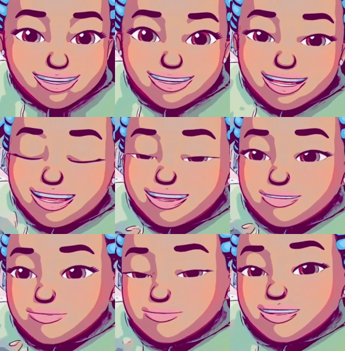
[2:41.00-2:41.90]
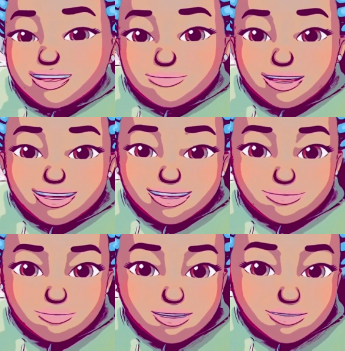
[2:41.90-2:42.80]
for anybody that's
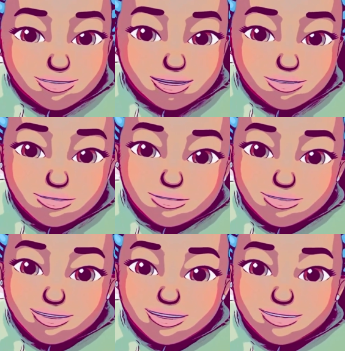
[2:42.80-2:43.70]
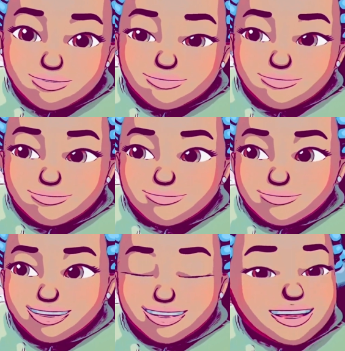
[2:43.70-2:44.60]
wondering or just
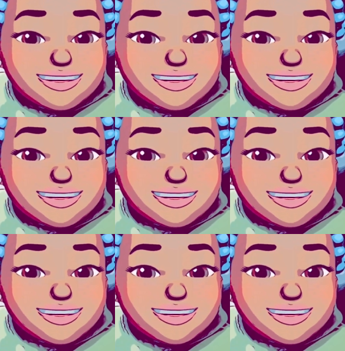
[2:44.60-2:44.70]
has any